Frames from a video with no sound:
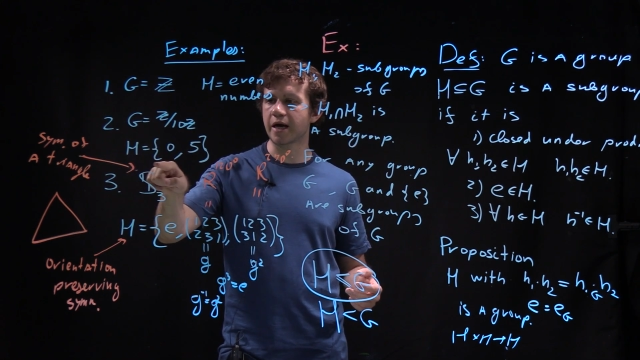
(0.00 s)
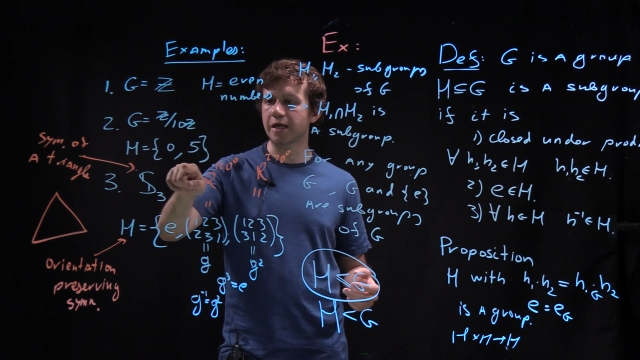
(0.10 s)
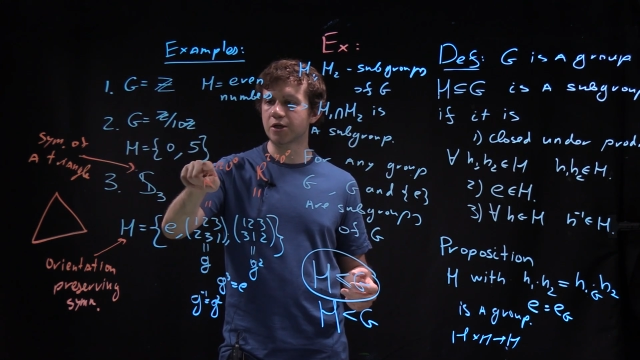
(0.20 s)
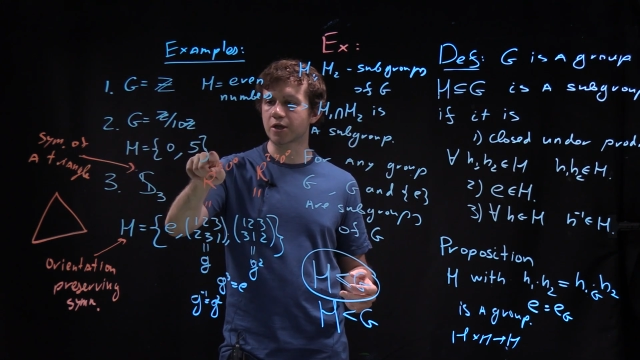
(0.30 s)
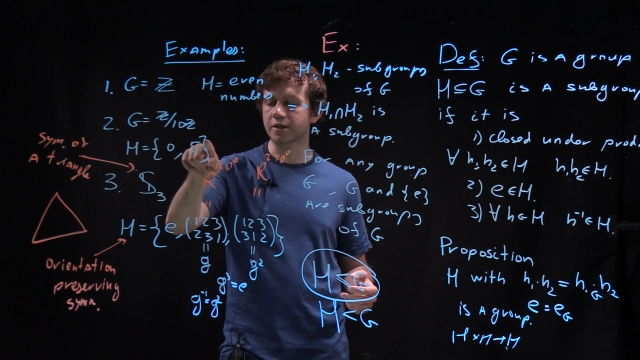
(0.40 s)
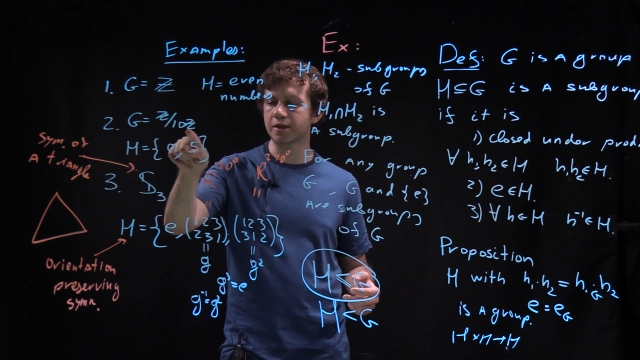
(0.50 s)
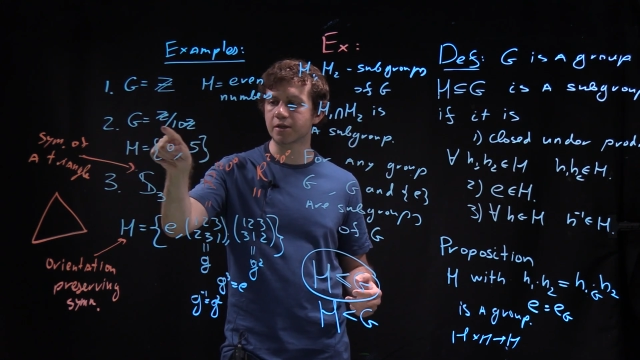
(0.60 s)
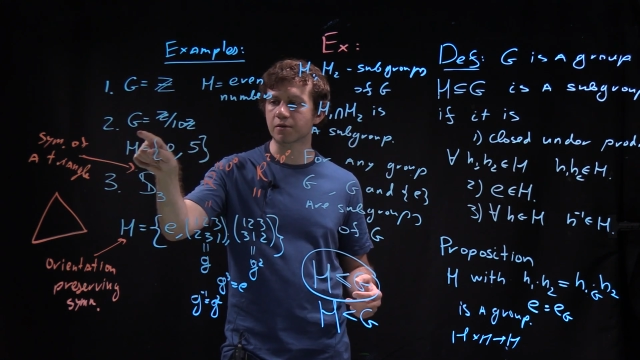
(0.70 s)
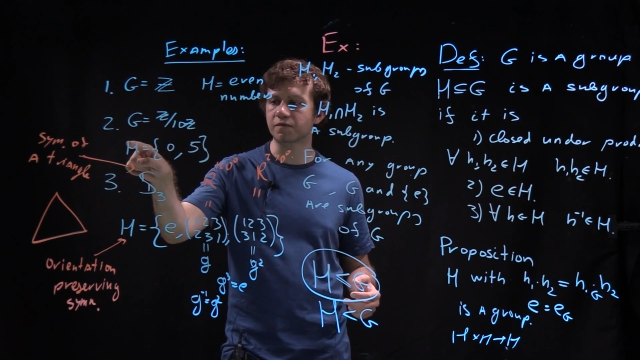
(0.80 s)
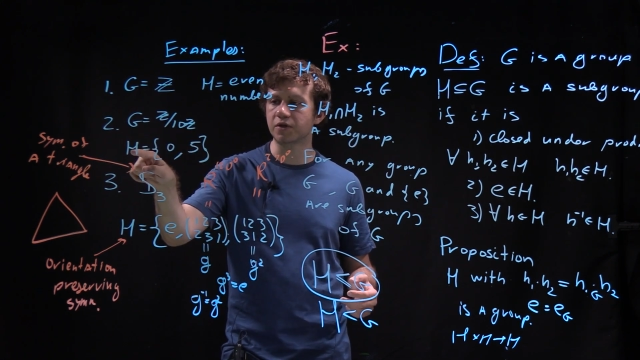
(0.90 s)
H
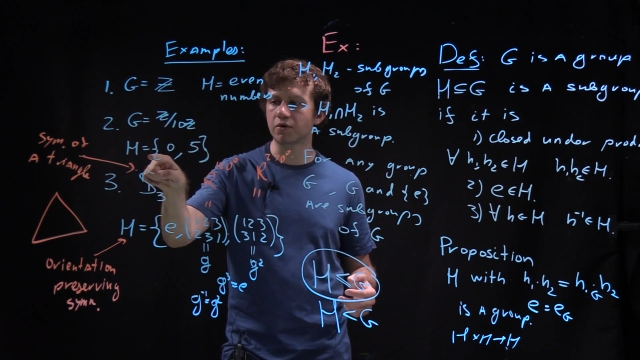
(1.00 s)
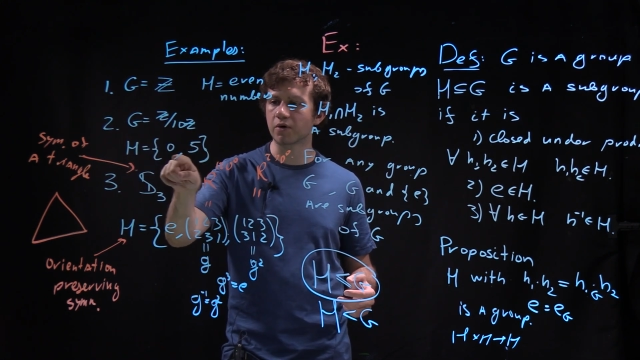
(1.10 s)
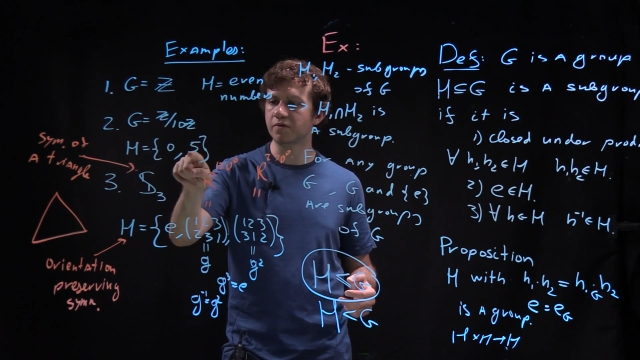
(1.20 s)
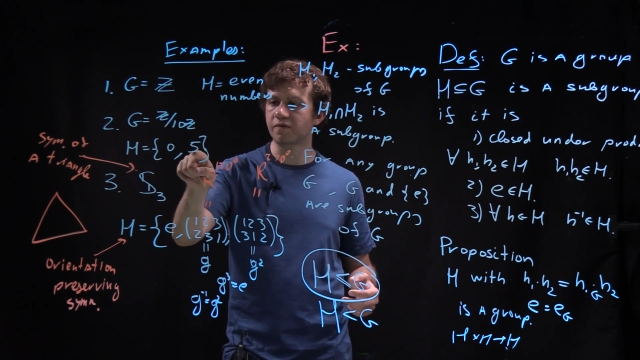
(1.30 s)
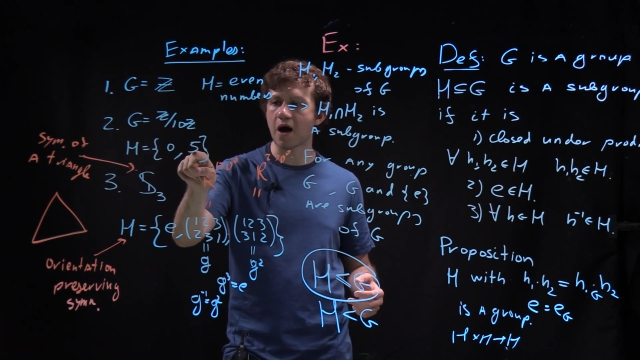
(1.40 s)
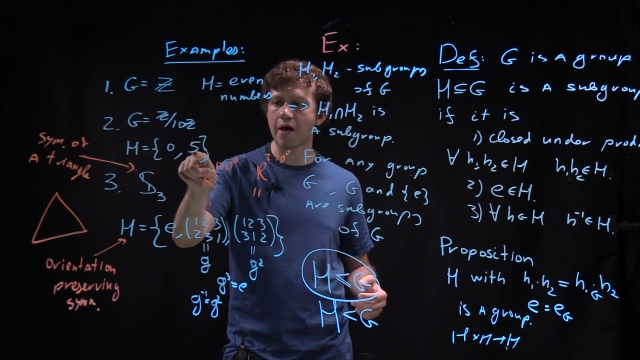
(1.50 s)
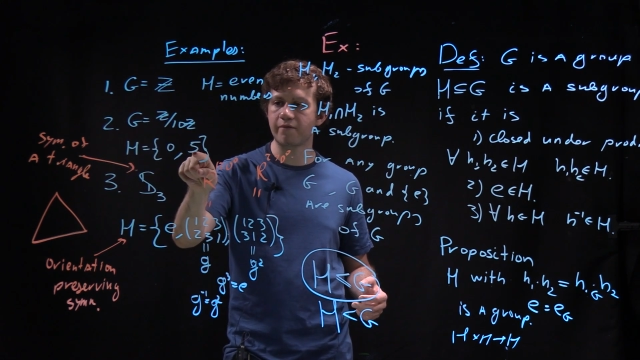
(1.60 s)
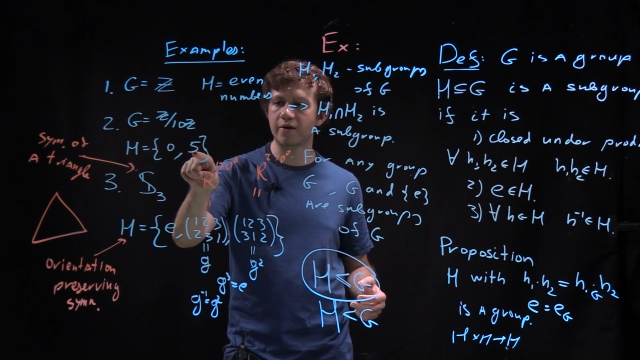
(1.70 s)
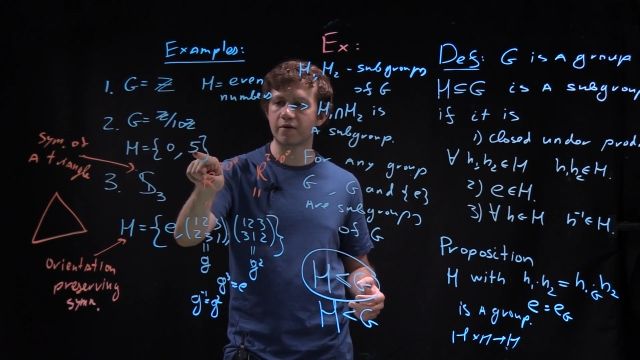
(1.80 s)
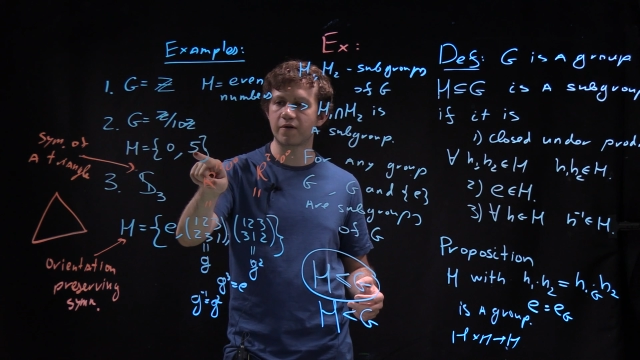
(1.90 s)
consisting of 0 and
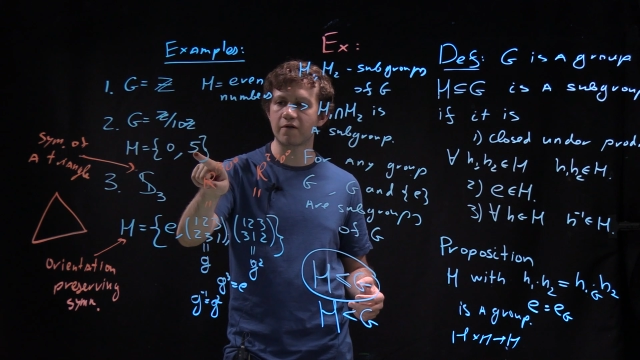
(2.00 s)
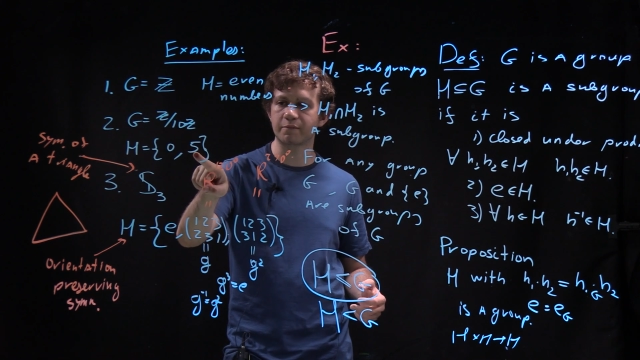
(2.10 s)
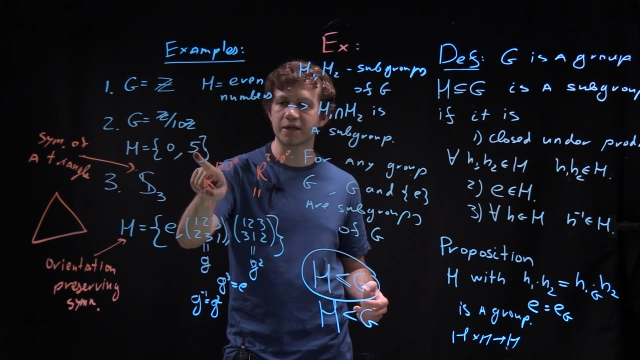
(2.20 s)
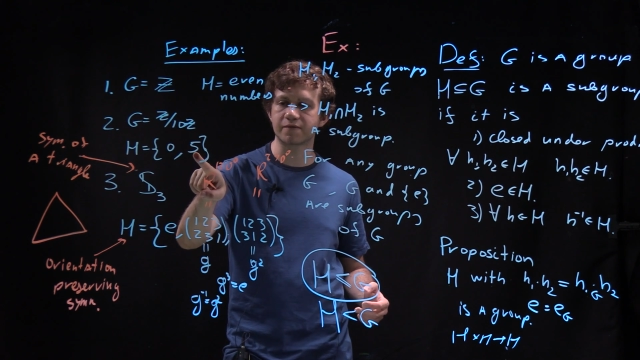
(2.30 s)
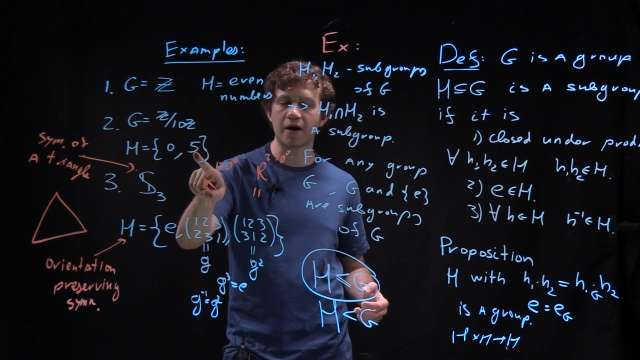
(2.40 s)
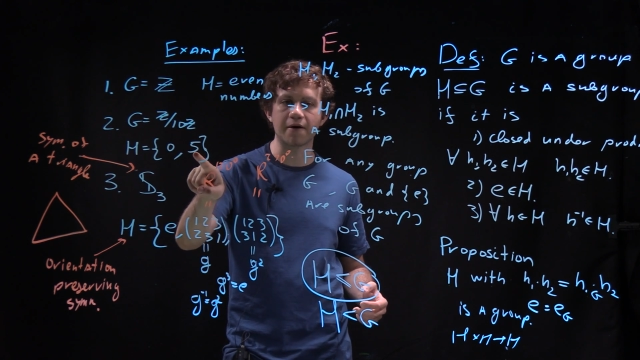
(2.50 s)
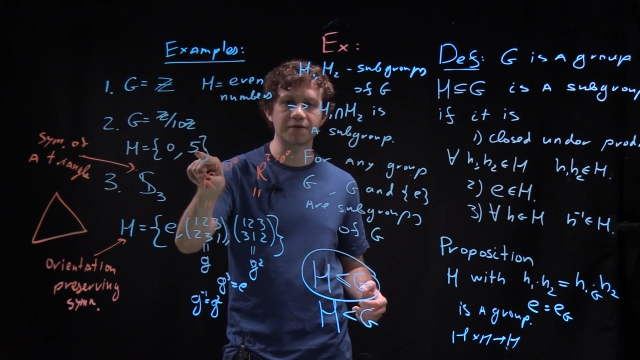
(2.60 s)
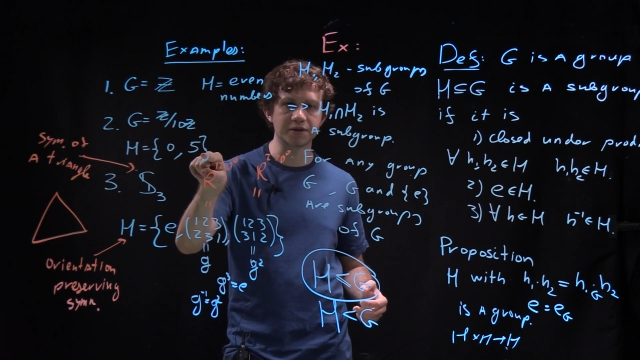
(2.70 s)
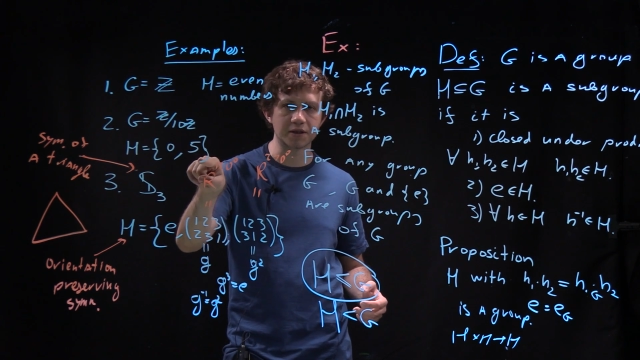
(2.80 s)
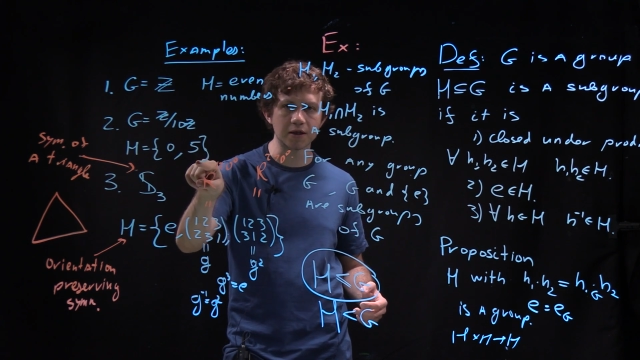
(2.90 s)
5, where 5 plus 5
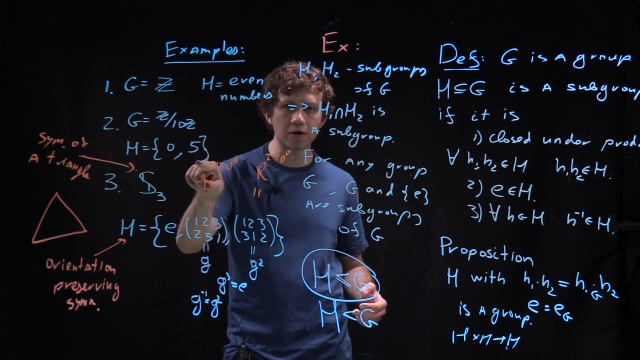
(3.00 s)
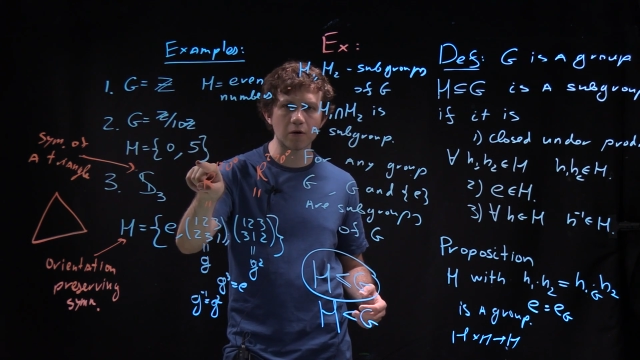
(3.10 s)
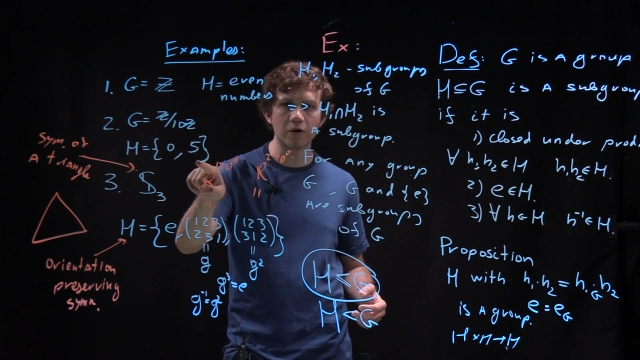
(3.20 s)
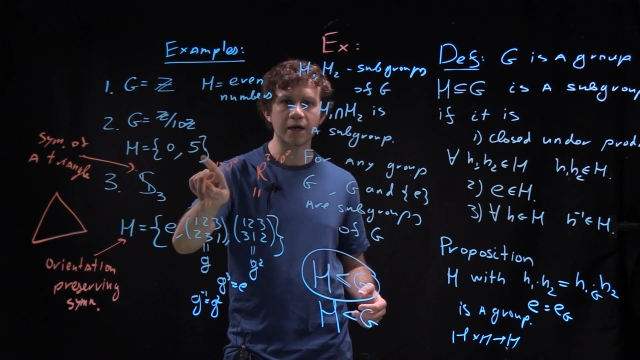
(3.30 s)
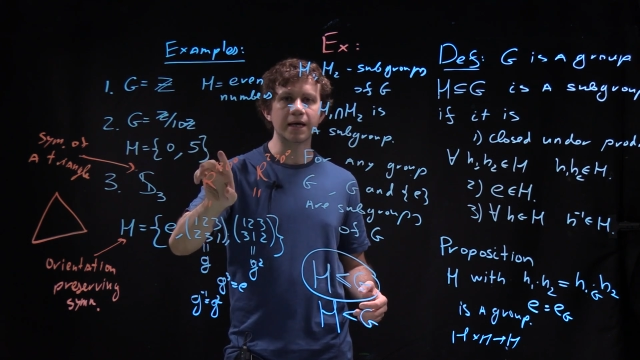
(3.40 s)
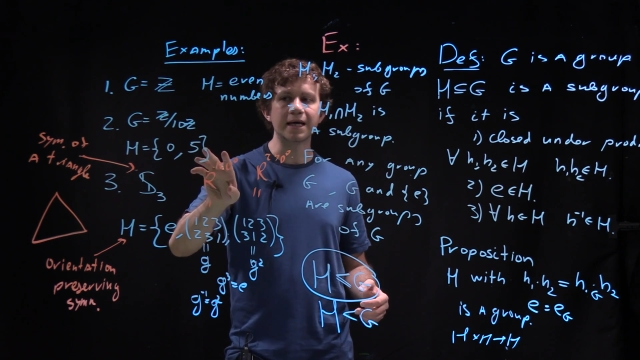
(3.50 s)
is 0.